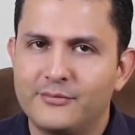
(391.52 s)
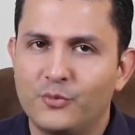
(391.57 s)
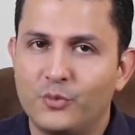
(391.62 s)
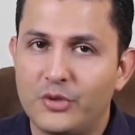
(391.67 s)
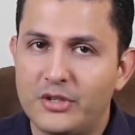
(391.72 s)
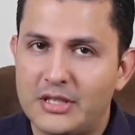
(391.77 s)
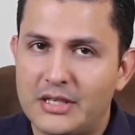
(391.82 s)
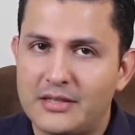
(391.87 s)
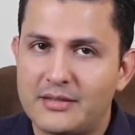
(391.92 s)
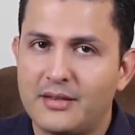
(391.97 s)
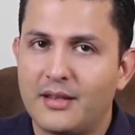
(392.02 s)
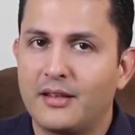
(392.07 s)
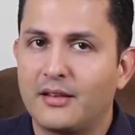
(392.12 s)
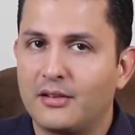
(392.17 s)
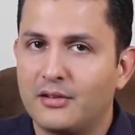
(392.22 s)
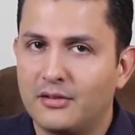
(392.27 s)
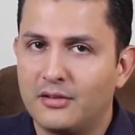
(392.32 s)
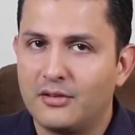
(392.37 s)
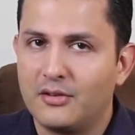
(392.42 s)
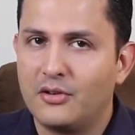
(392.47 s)
Which is
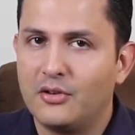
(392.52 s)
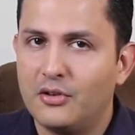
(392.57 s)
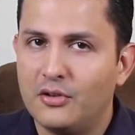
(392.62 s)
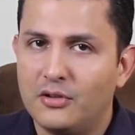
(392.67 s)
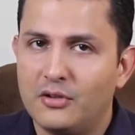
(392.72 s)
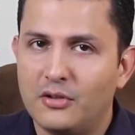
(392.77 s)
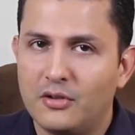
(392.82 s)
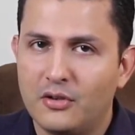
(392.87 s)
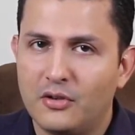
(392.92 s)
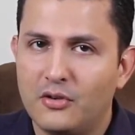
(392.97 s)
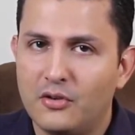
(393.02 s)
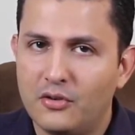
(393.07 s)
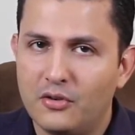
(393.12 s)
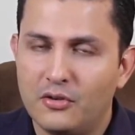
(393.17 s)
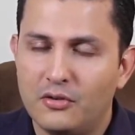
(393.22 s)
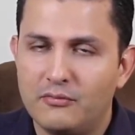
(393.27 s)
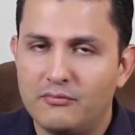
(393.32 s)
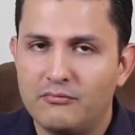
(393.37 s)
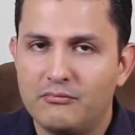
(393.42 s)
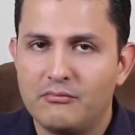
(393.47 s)
a good
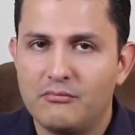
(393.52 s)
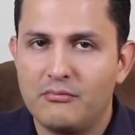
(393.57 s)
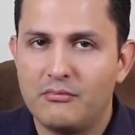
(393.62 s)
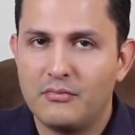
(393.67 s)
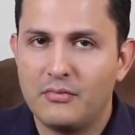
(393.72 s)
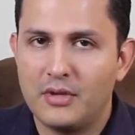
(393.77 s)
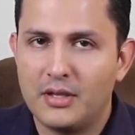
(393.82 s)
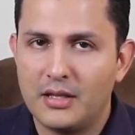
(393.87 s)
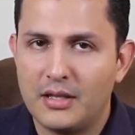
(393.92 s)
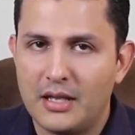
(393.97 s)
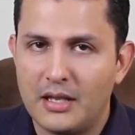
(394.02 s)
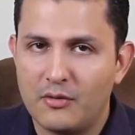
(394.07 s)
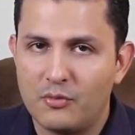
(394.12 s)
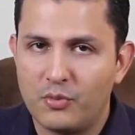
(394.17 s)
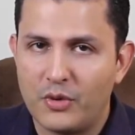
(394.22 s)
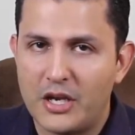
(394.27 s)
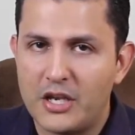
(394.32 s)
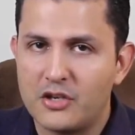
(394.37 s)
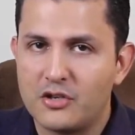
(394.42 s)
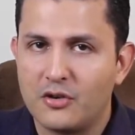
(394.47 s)

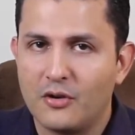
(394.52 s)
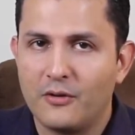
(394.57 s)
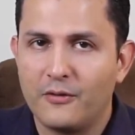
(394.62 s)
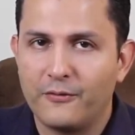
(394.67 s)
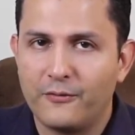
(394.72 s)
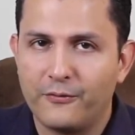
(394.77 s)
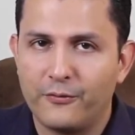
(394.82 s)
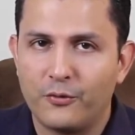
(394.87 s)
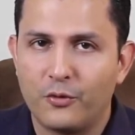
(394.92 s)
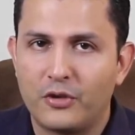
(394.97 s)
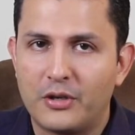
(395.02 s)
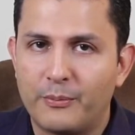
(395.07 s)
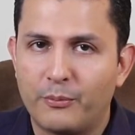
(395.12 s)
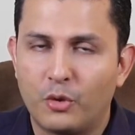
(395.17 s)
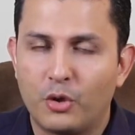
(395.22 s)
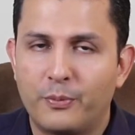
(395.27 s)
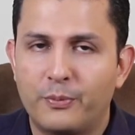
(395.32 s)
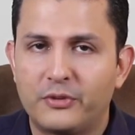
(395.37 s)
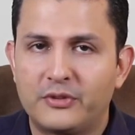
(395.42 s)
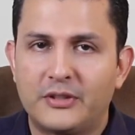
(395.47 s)
ratio for the
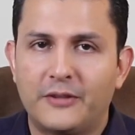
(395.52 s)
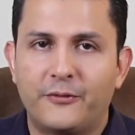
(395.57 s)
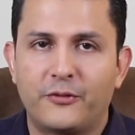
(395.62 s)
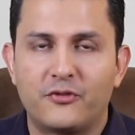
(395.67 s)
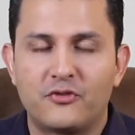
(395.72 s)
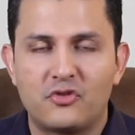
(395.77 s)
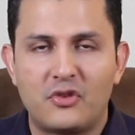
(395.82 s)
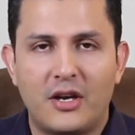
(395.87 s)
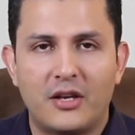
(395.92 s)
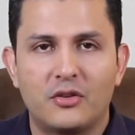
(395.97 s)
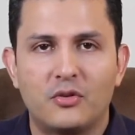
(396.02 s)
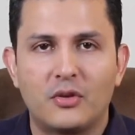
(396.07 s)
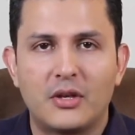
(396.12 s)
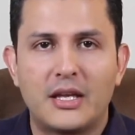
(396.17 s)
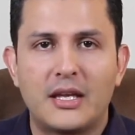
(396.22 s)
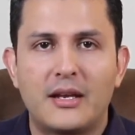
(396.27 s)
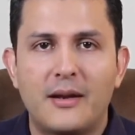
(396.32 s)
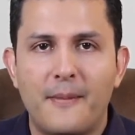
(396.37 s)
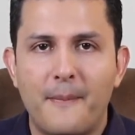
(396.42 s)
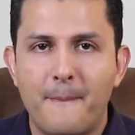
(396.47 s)
purpose of trying to
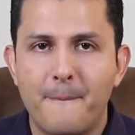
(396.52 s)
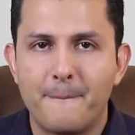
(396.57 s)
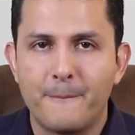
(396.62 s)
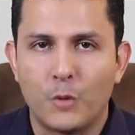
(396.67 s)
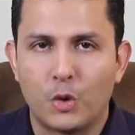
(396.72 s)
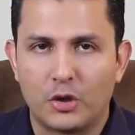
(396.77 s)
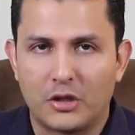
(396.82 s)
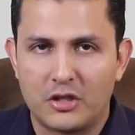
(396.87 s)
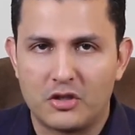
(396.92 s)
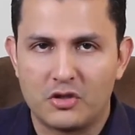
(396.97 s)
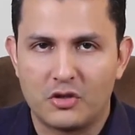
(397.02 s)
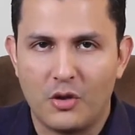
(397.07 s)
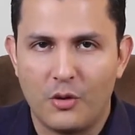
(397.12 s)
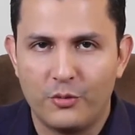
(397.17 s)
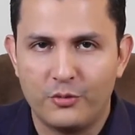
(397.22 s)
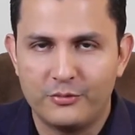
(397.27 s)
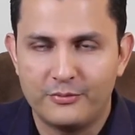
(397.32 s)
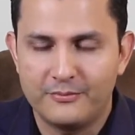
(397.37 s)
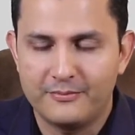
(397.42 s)
get a mortgage loan.